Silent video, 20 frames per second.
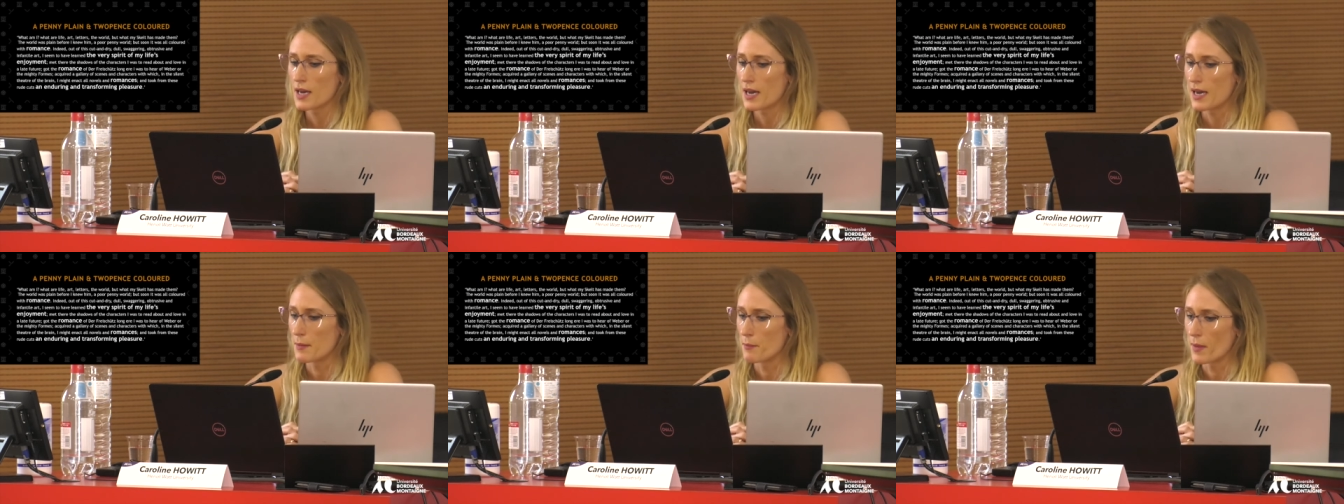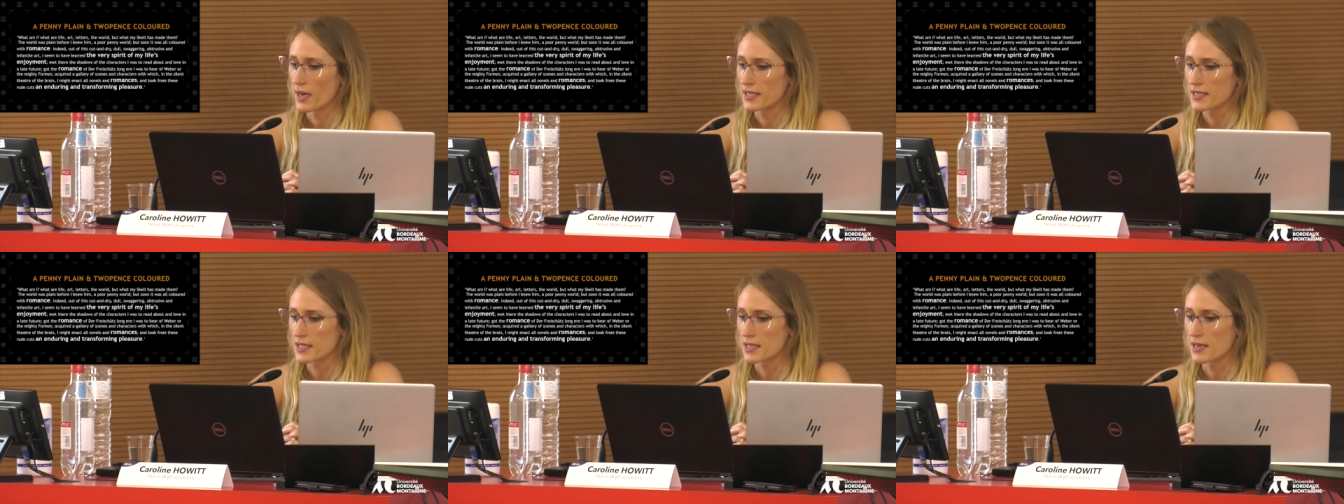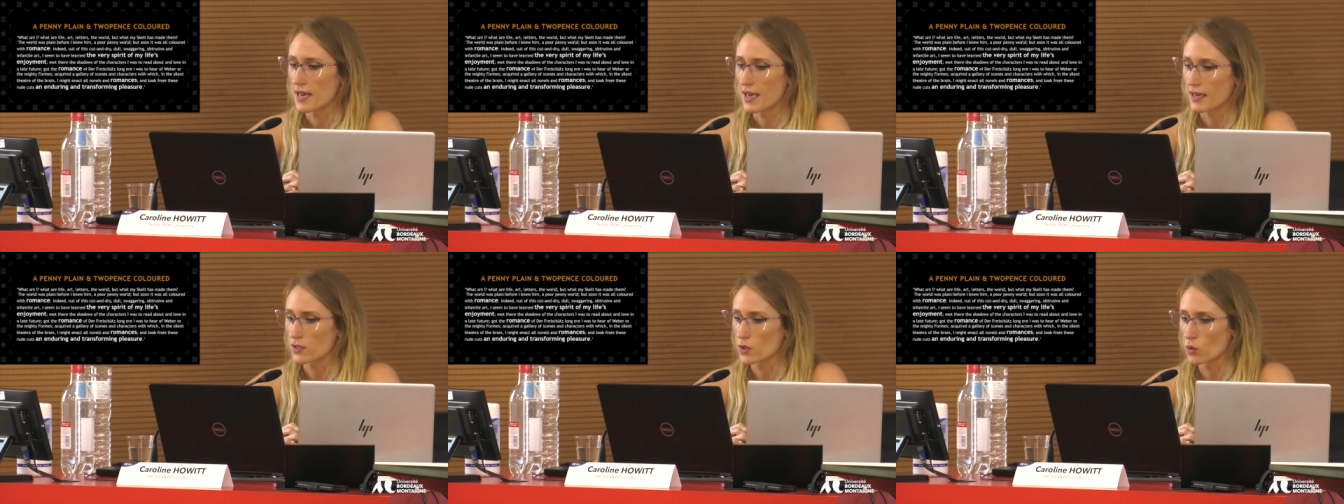I might
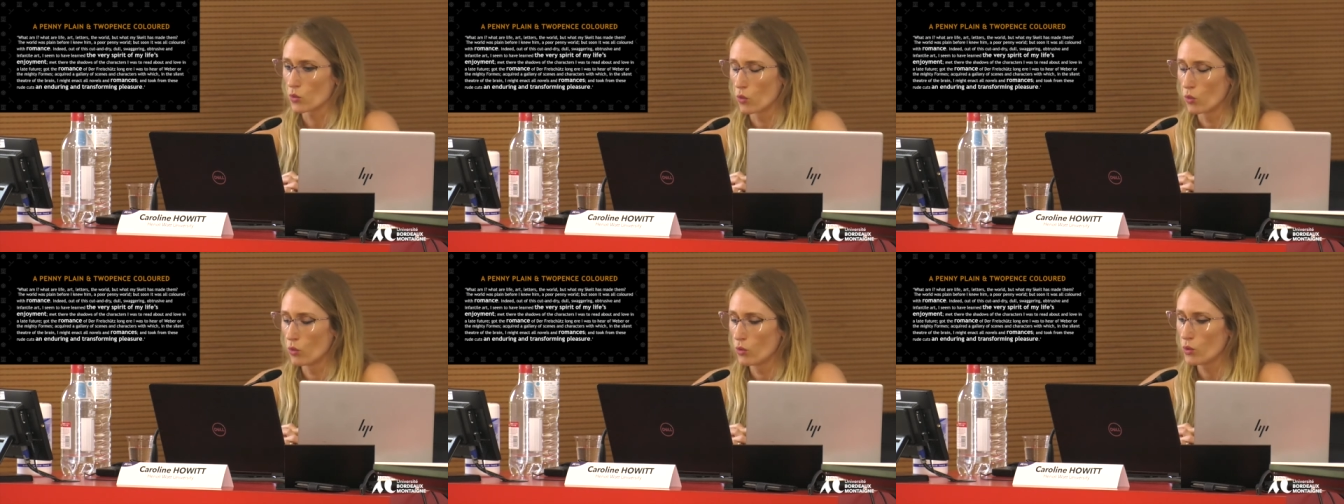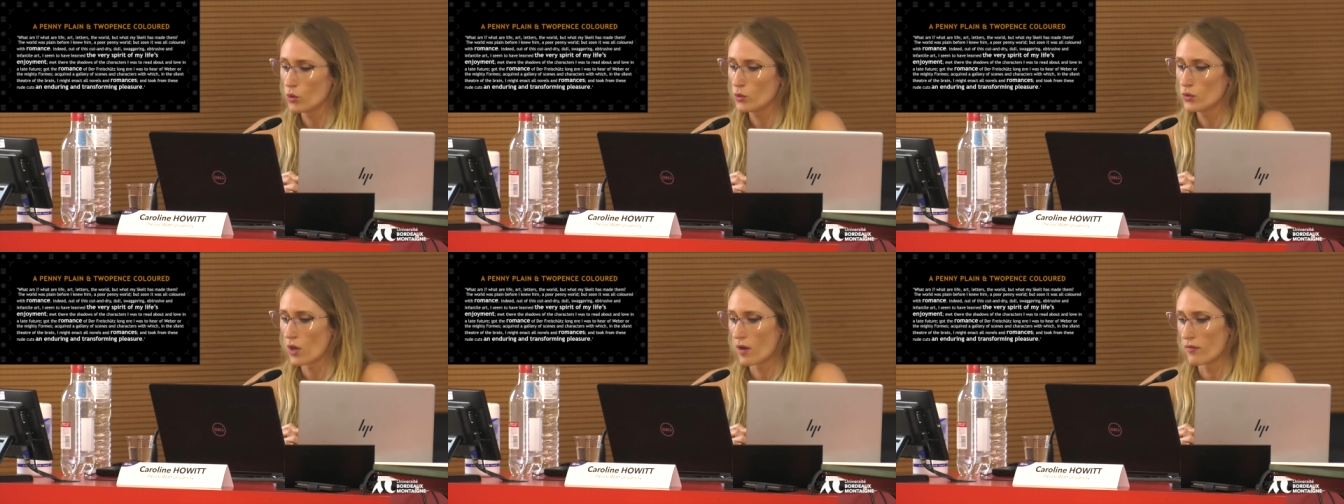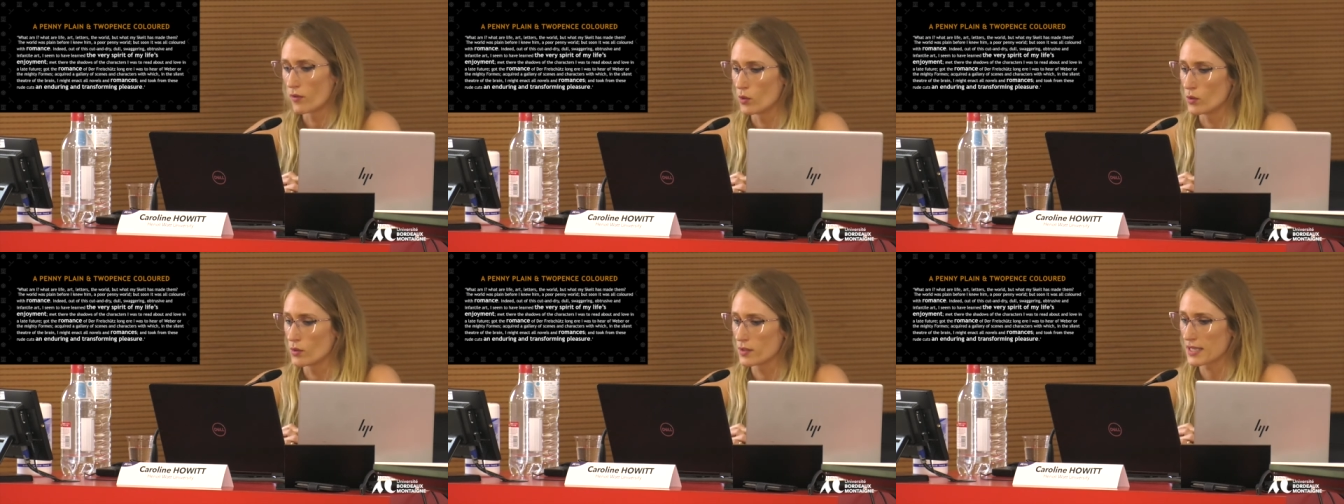enact all
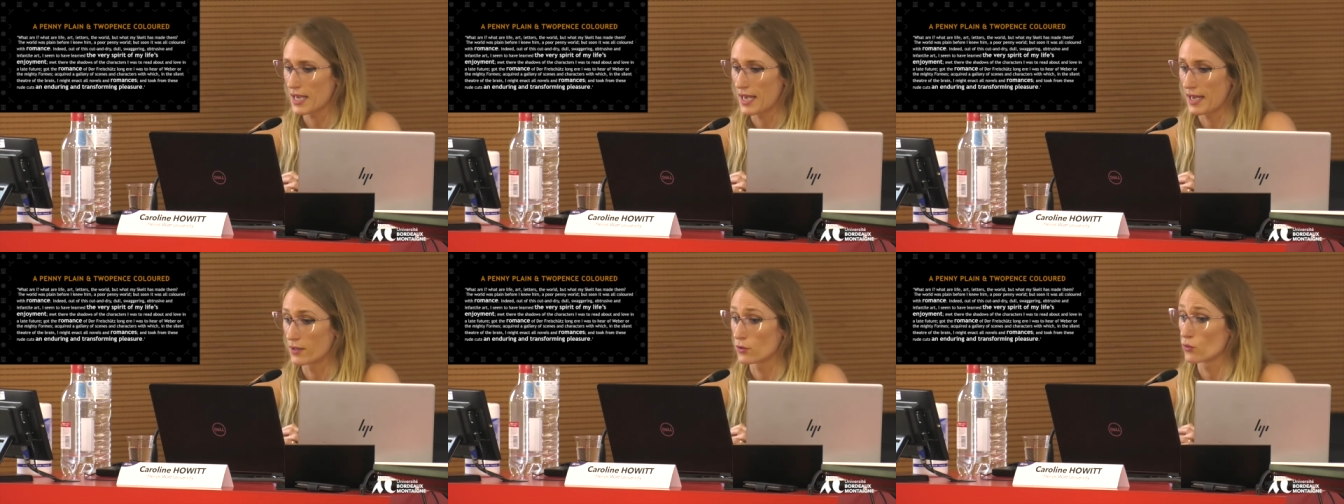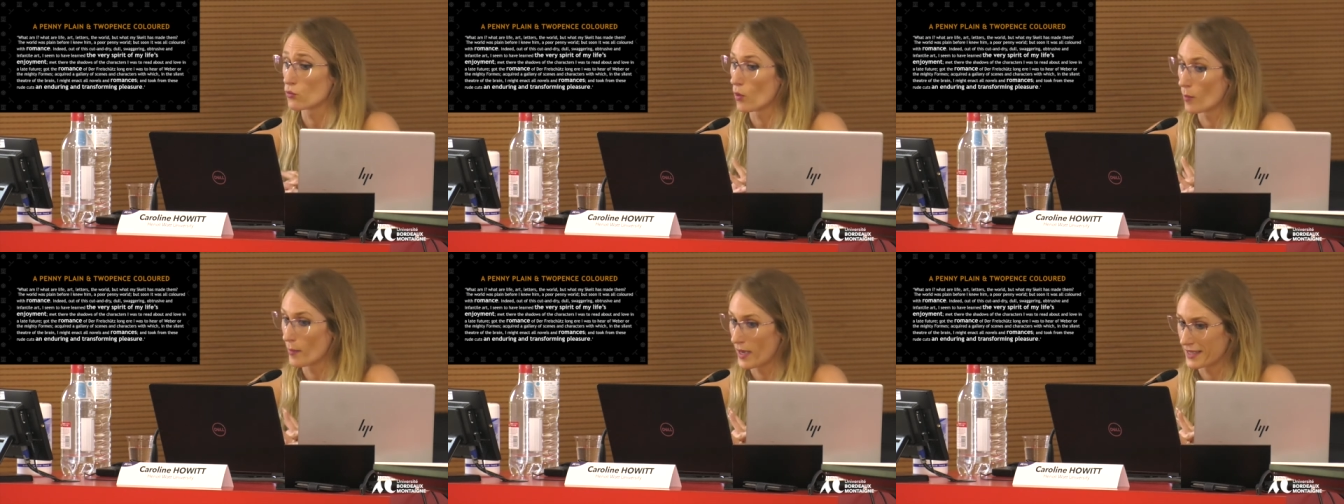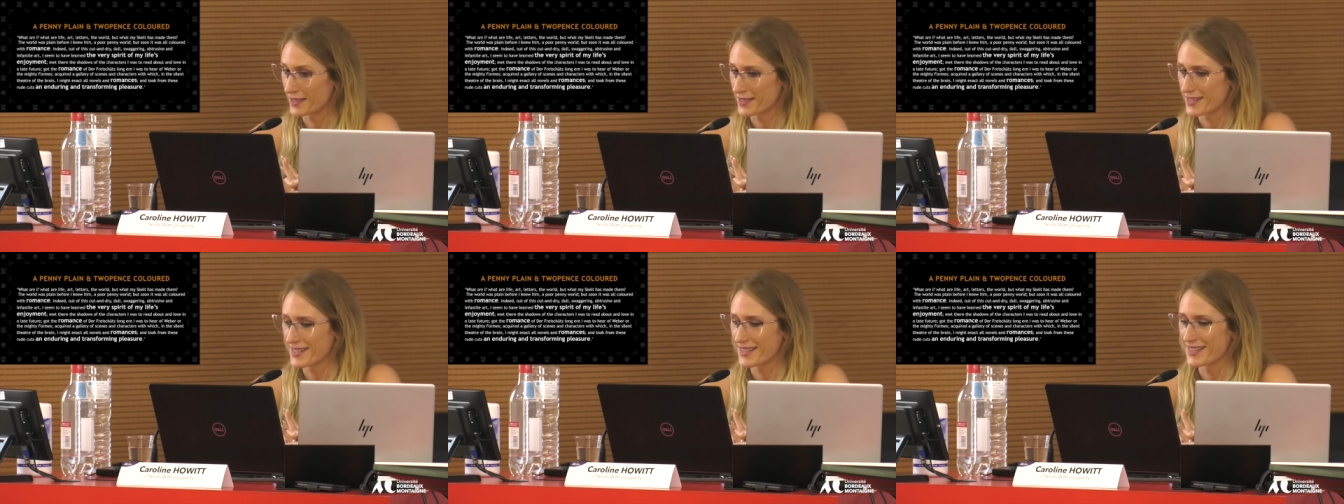novels and
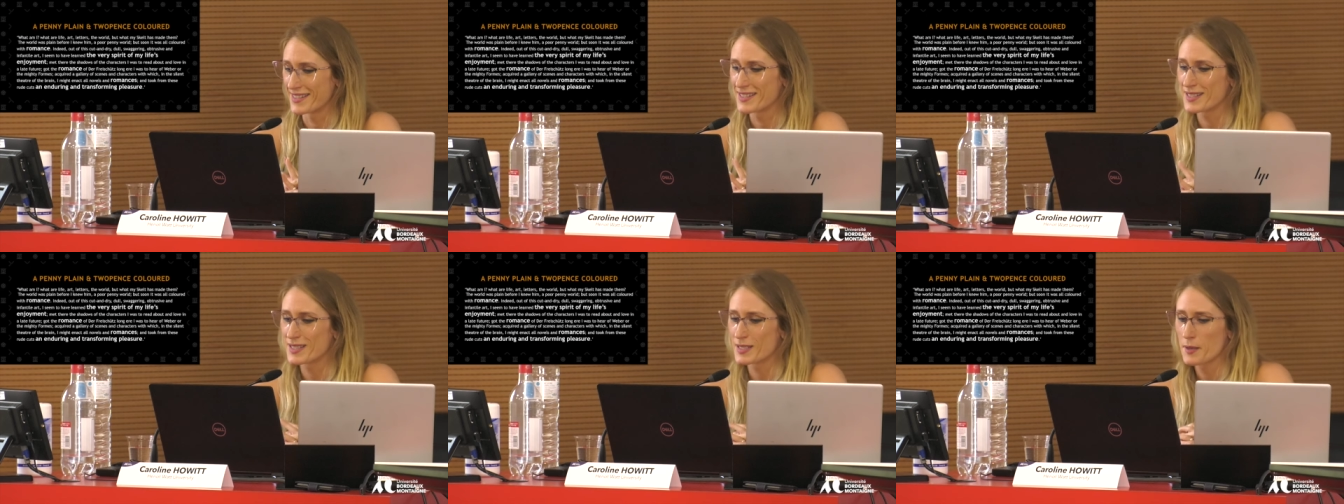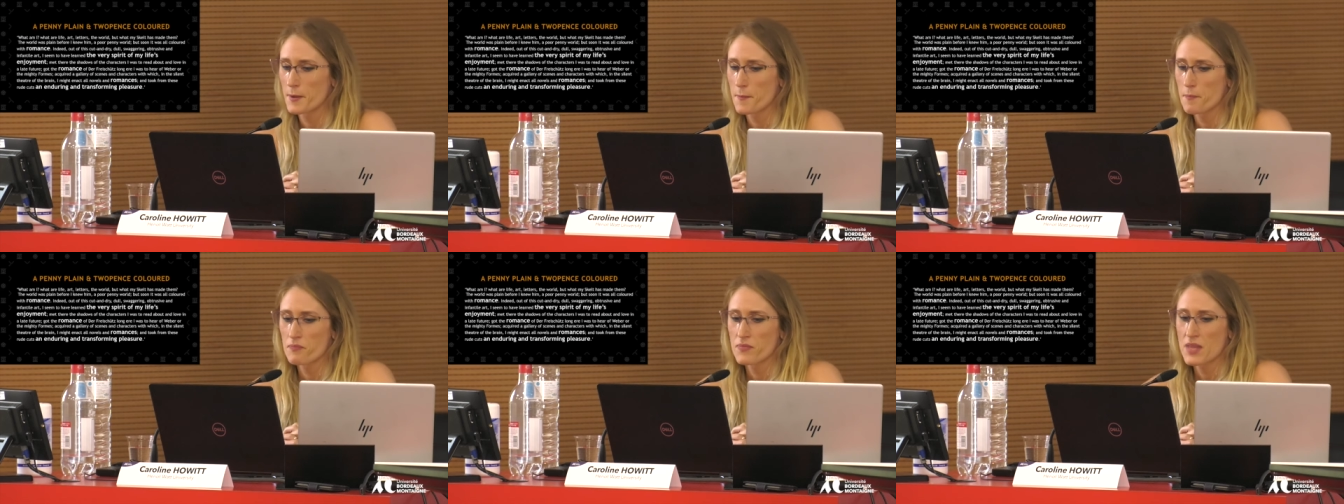romances,